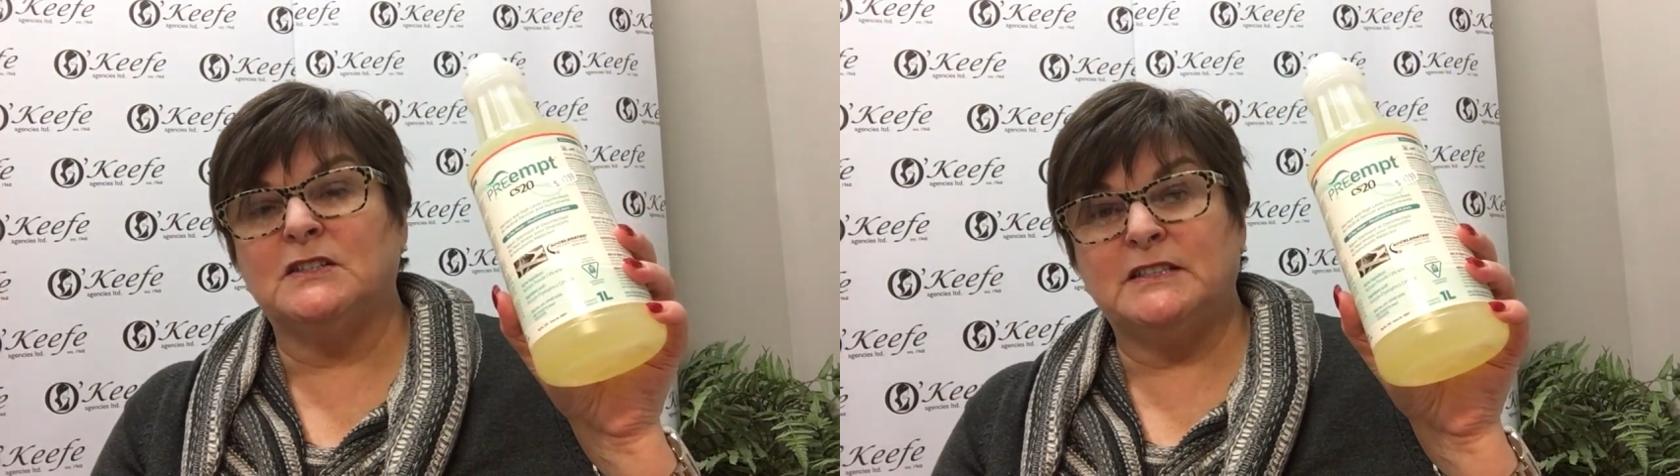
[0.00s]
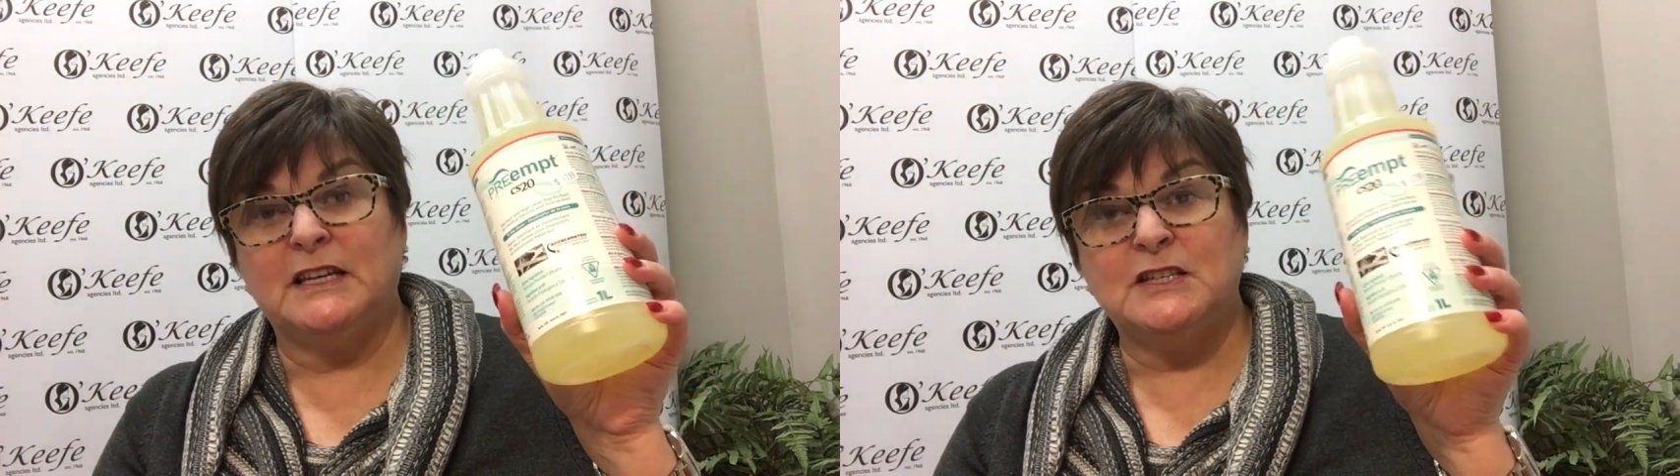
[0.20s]

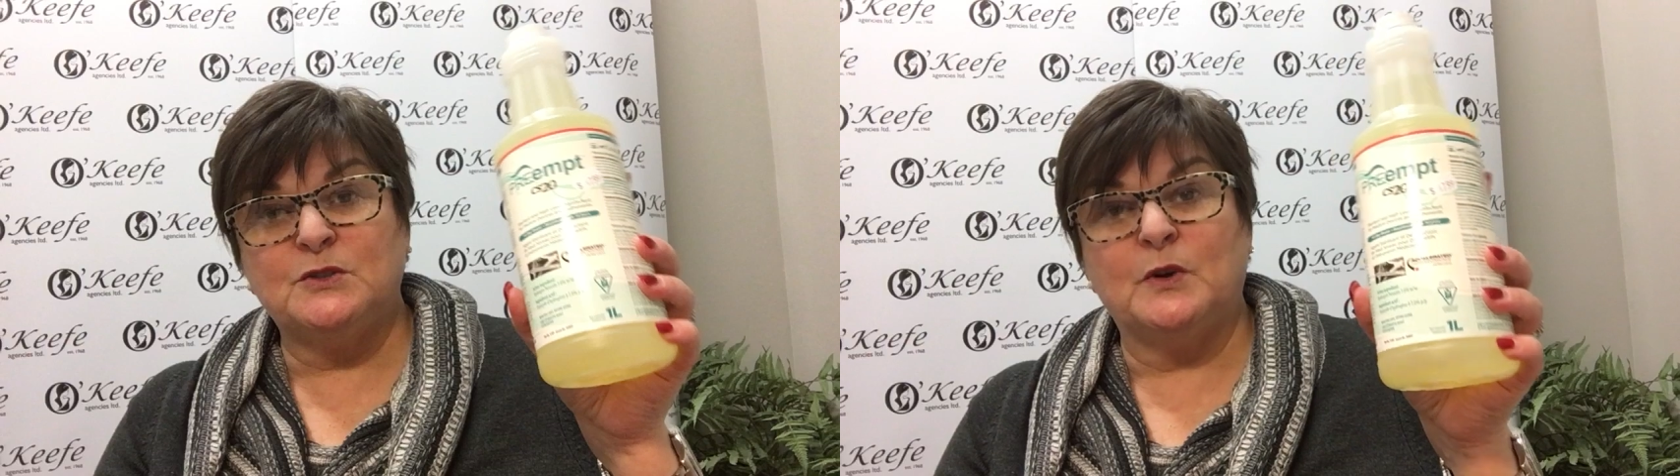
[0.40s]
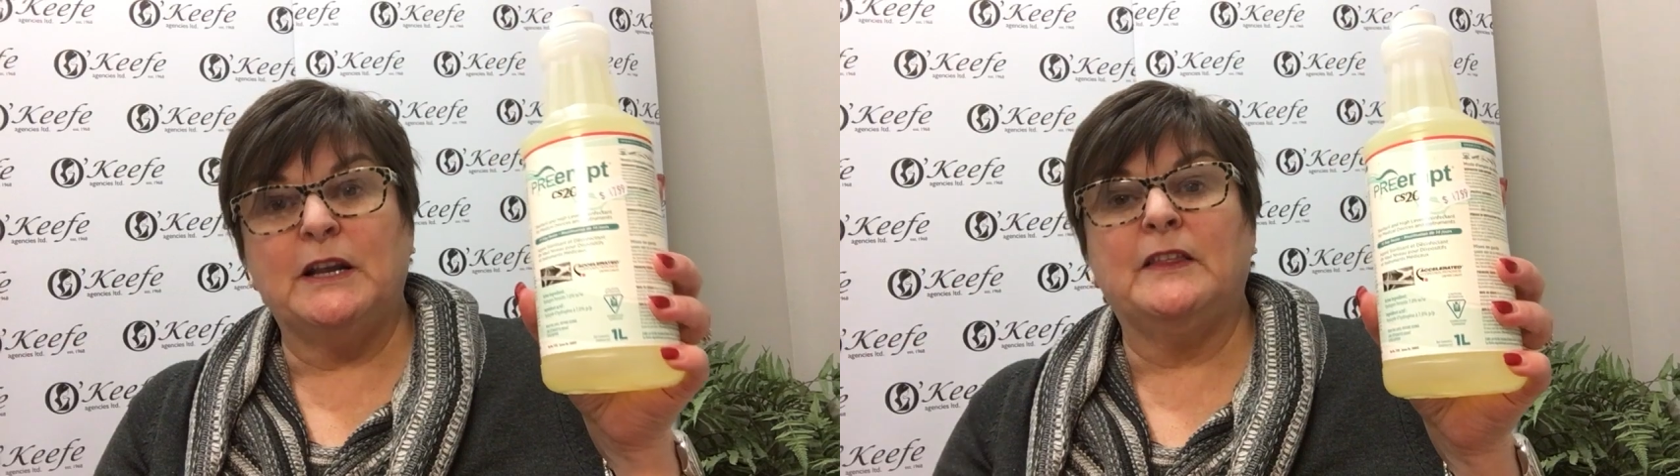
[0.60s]

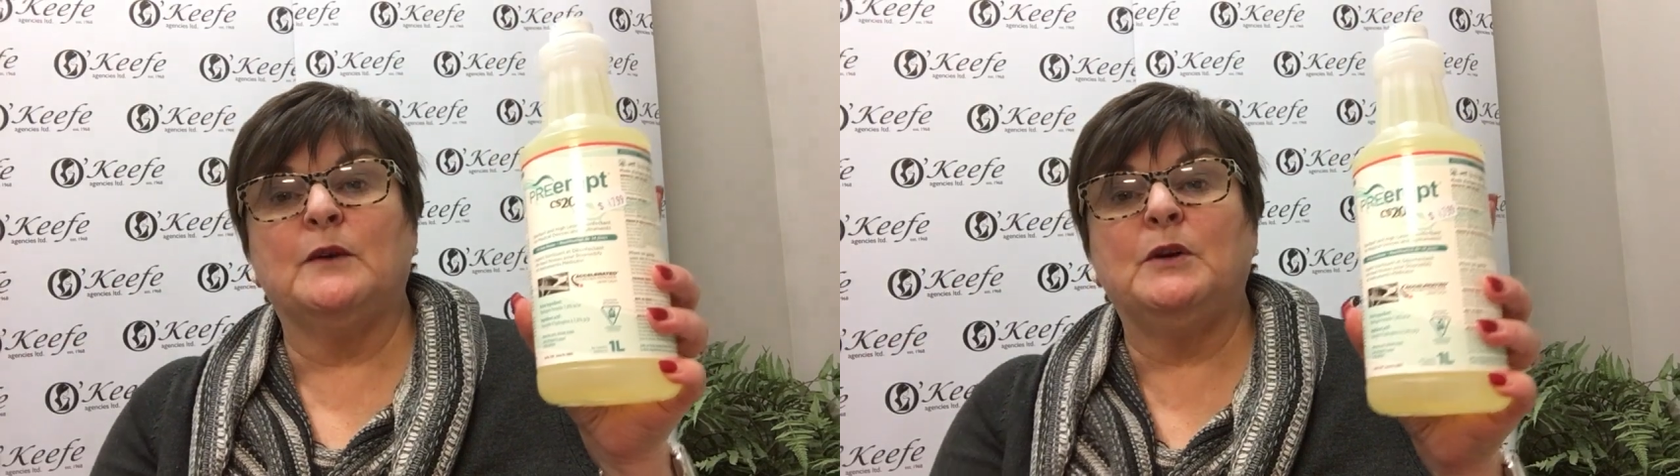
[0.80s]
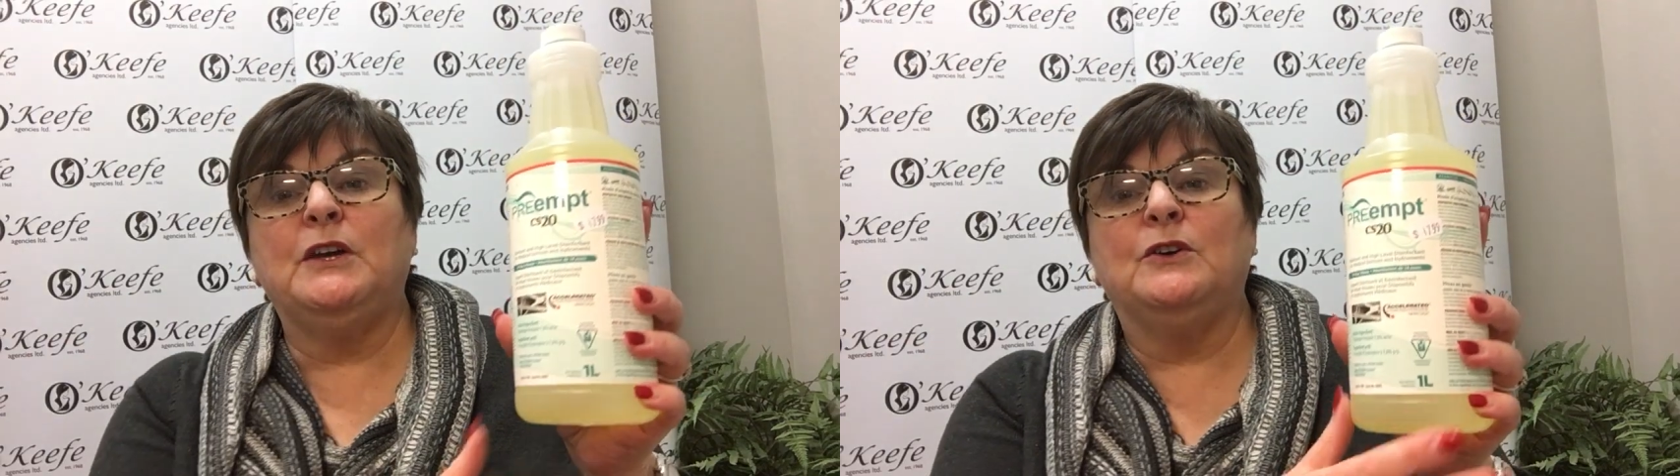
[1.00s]
CS20
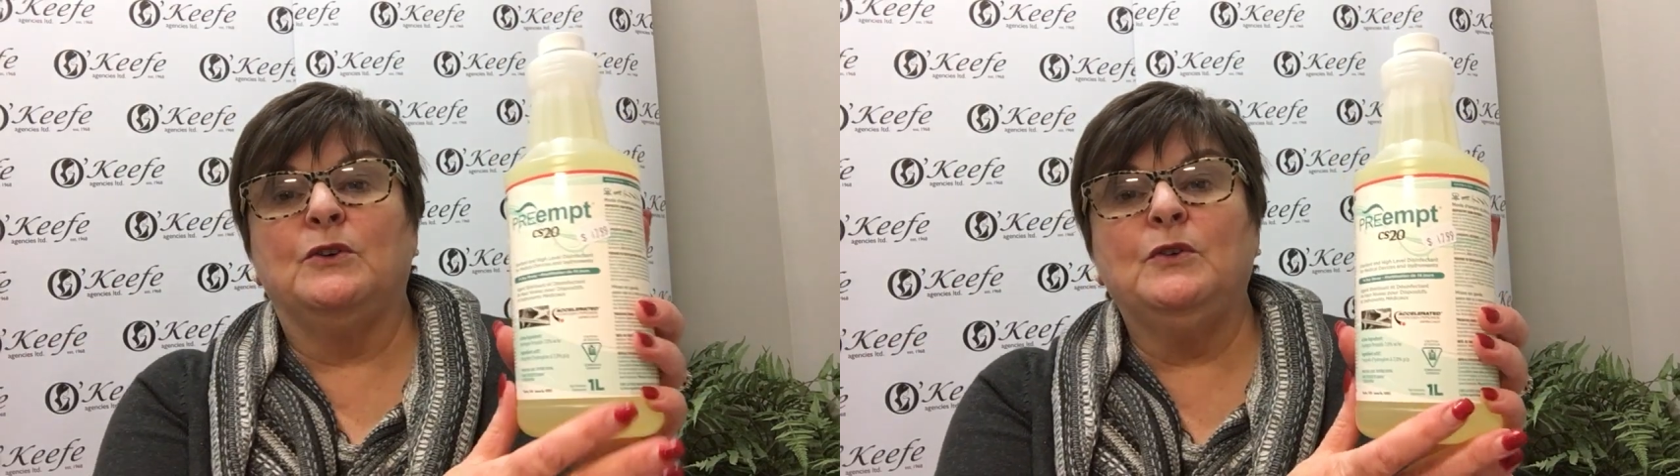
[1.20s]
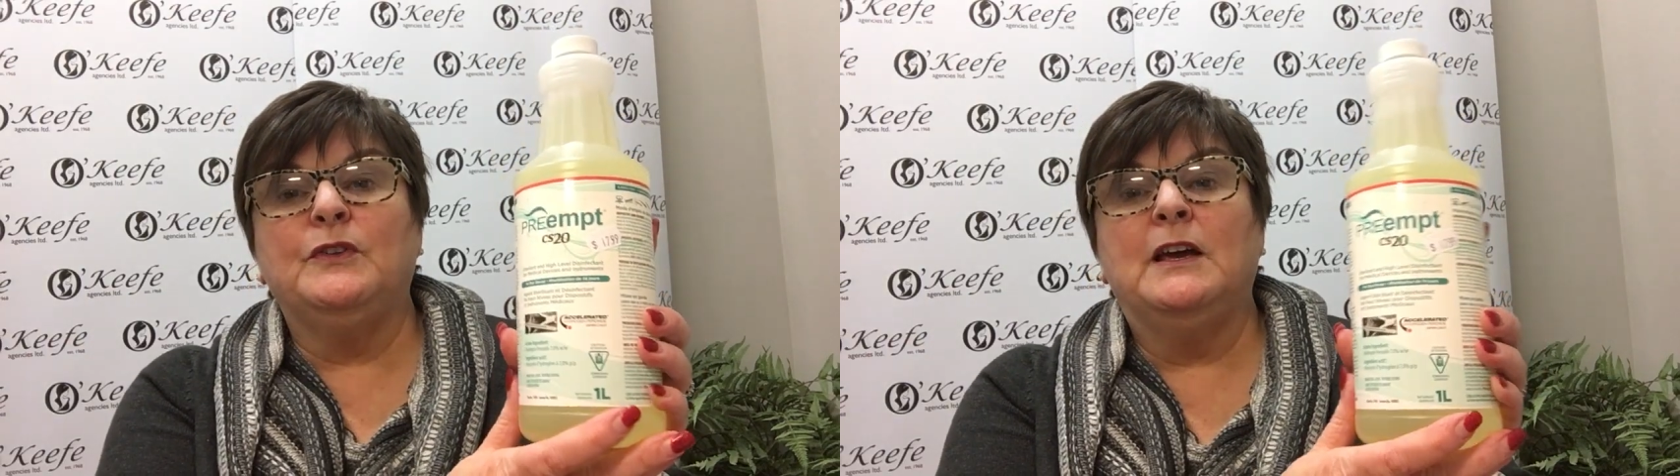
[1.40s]
that we
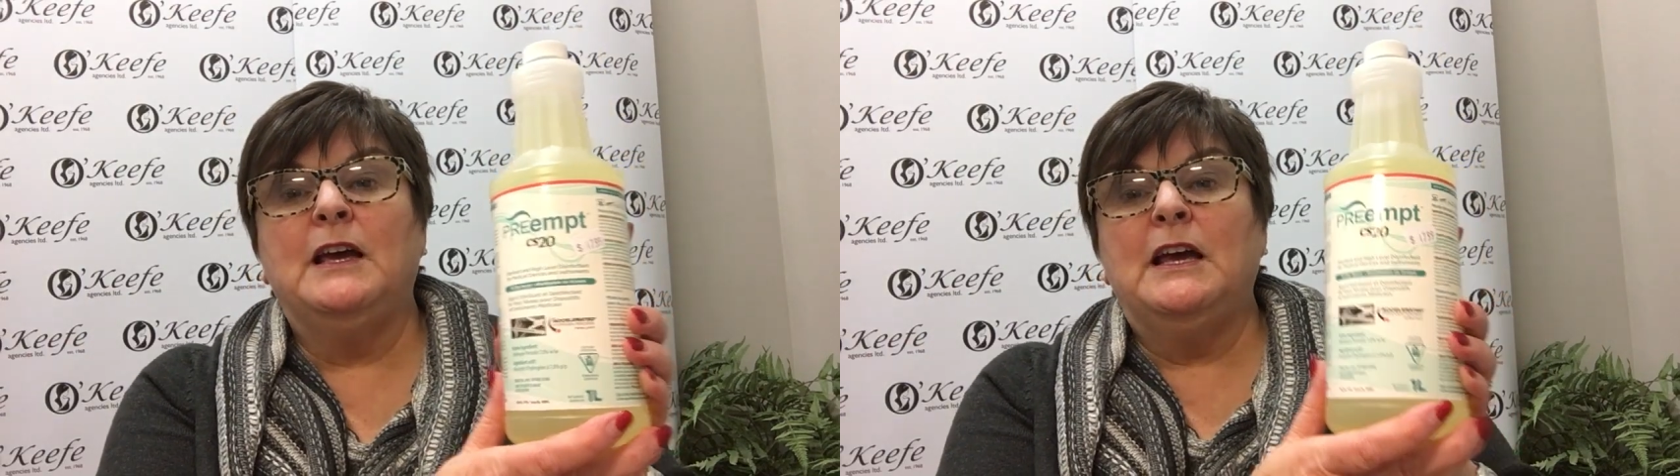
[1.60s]
use.